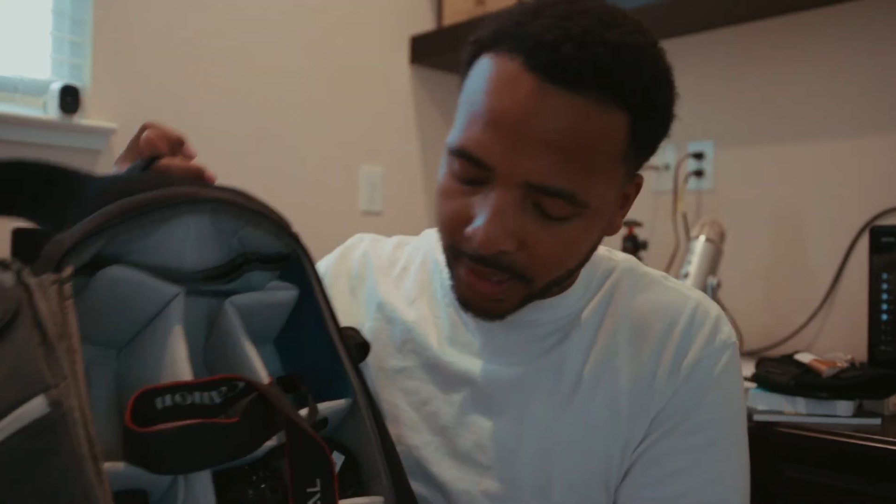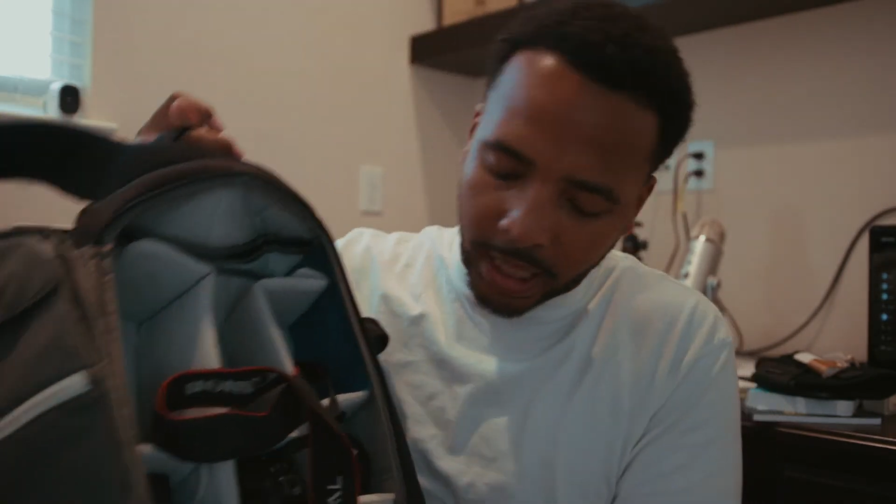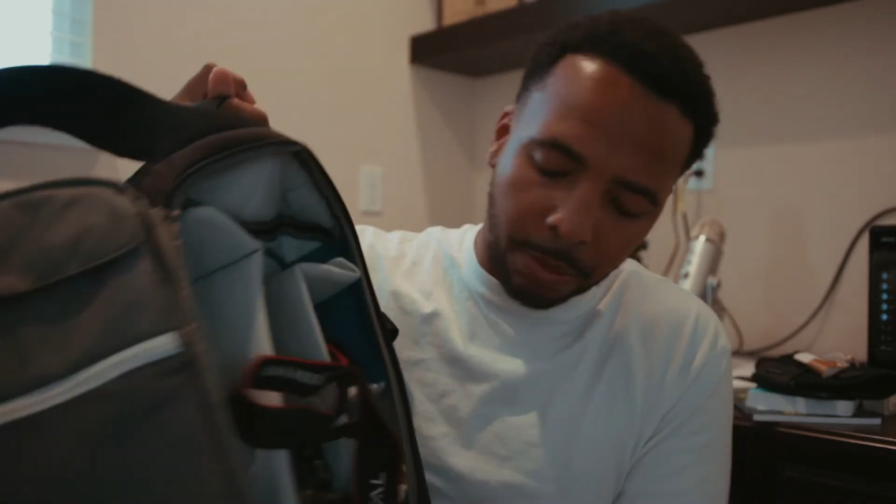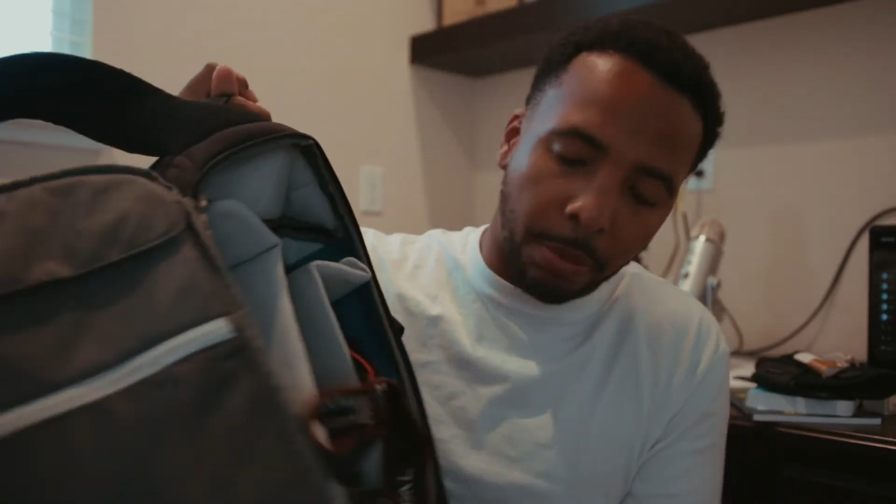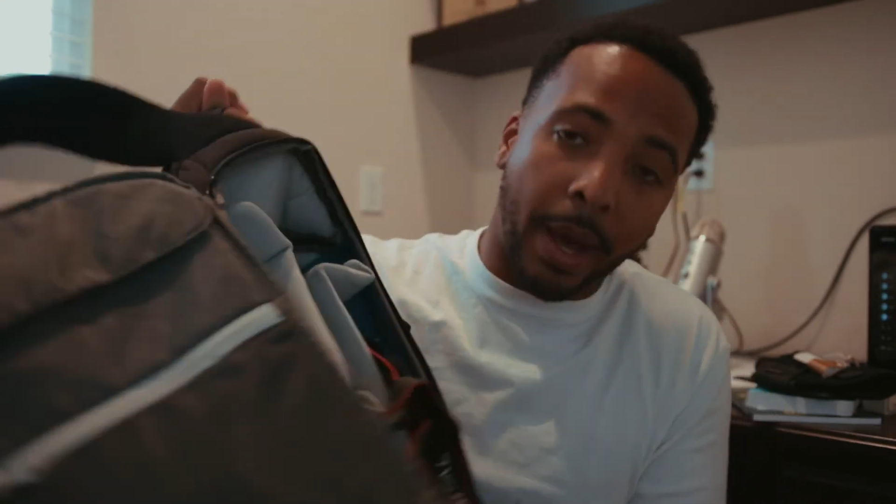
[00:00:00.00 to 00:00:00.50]

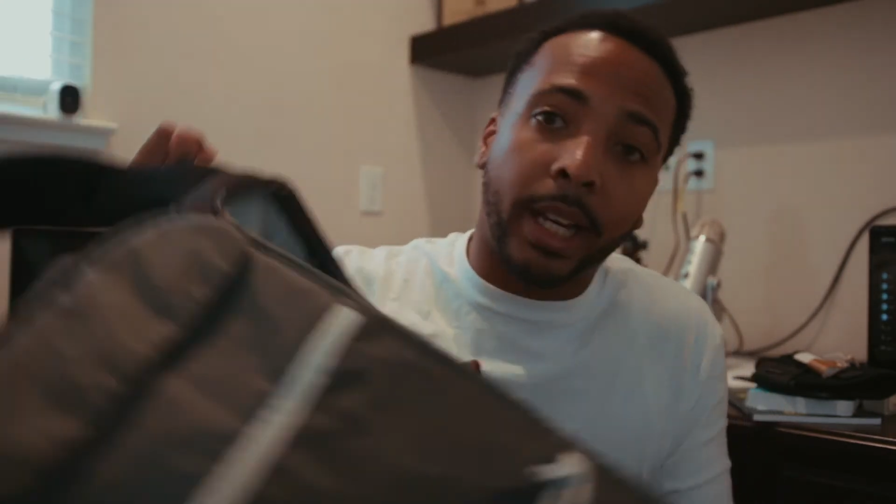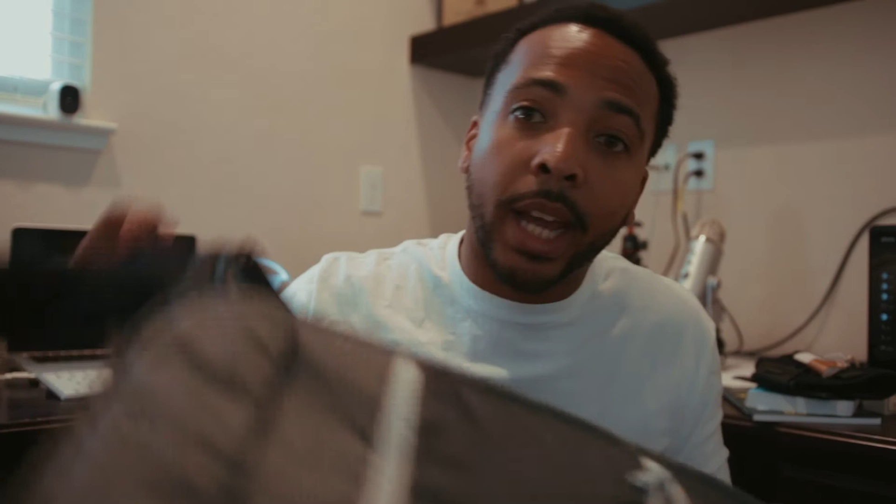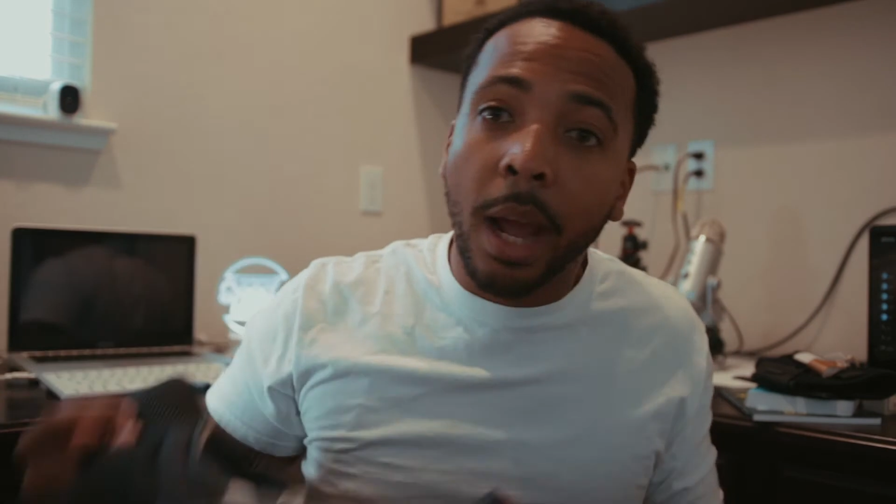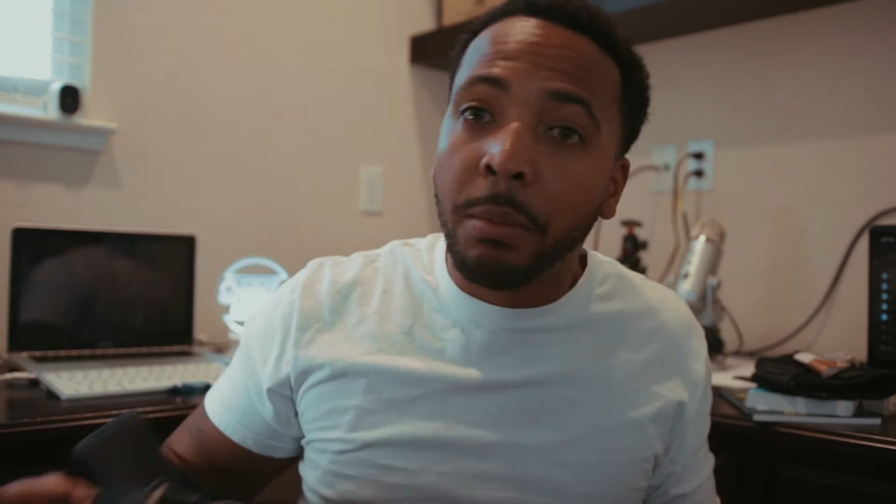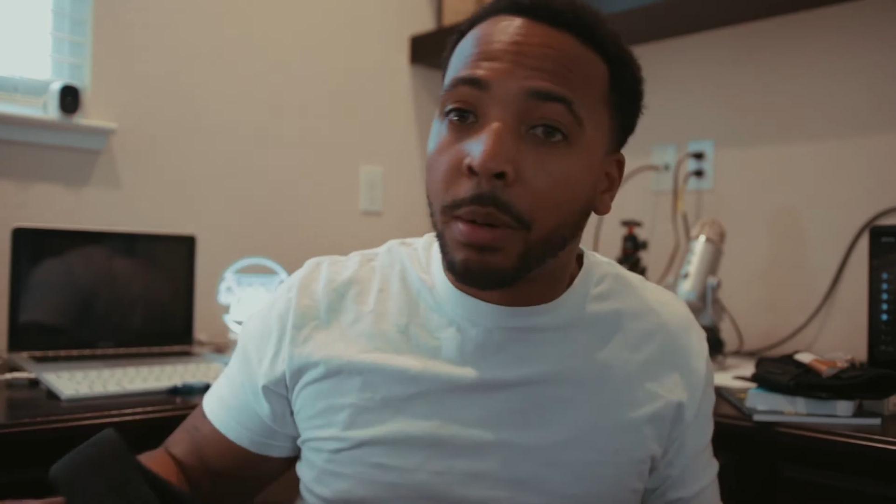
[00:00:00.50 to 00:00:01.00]
keep in my
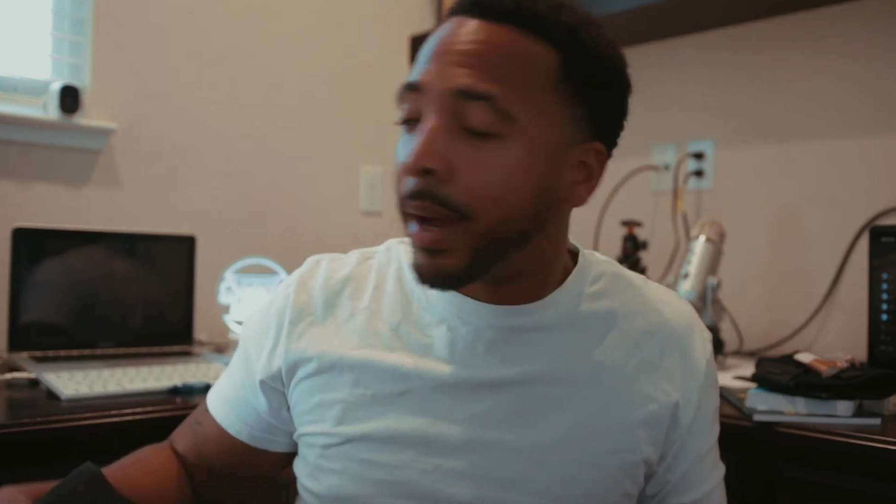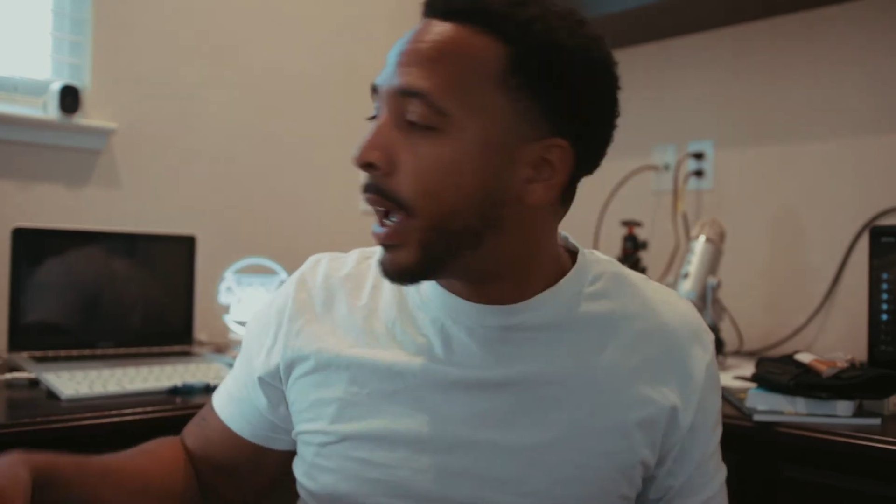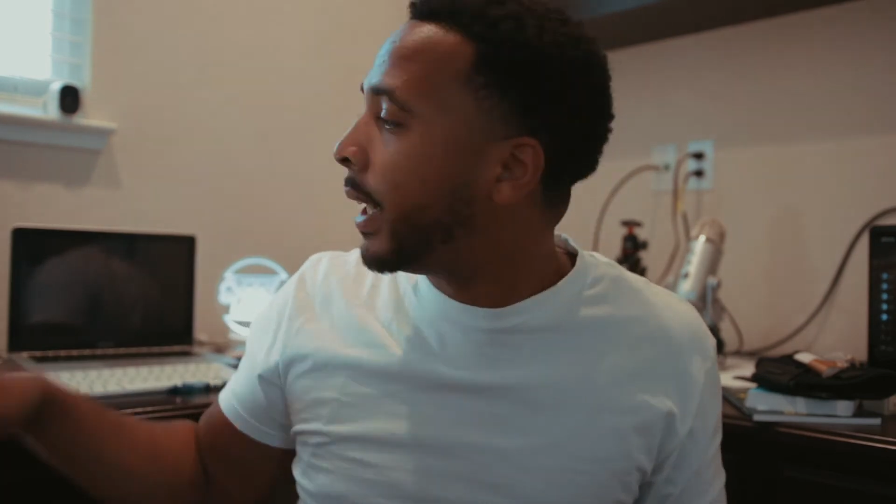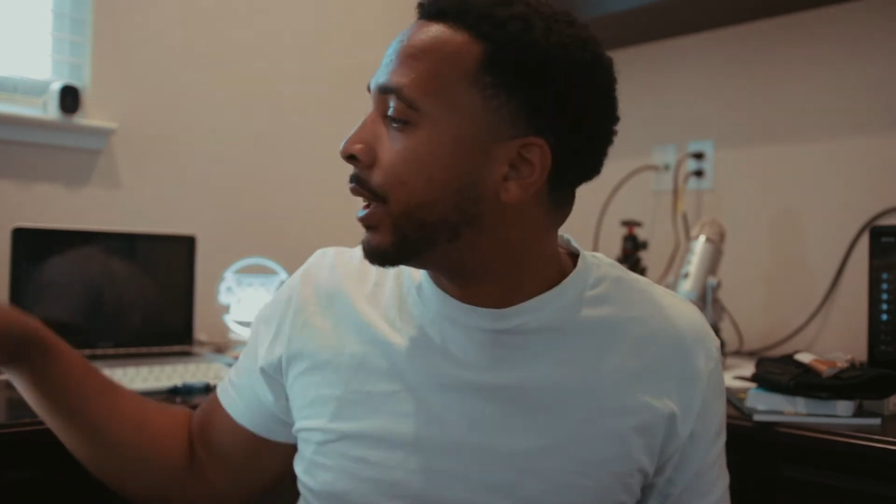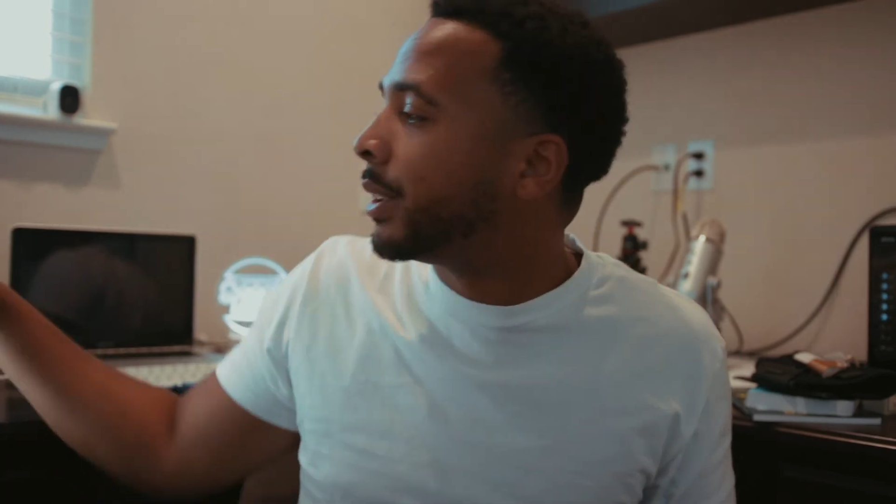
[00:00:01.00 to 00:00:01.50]
camera
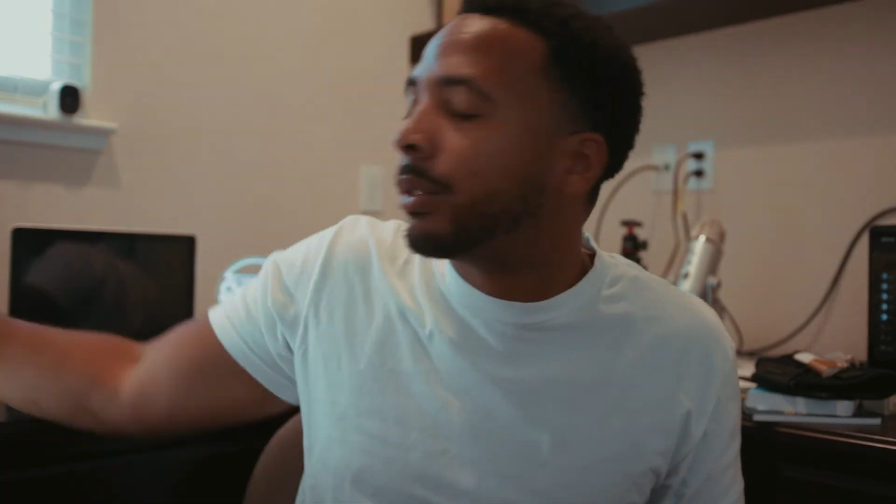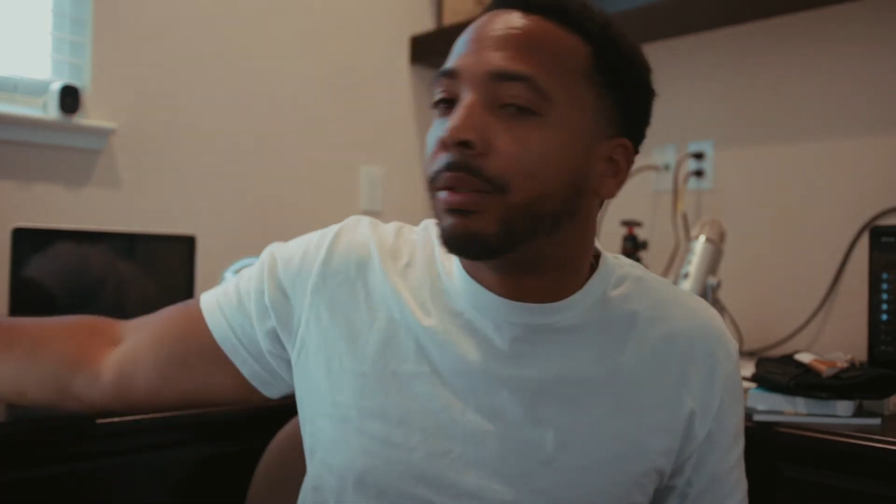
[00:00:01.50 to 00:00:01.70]
bag is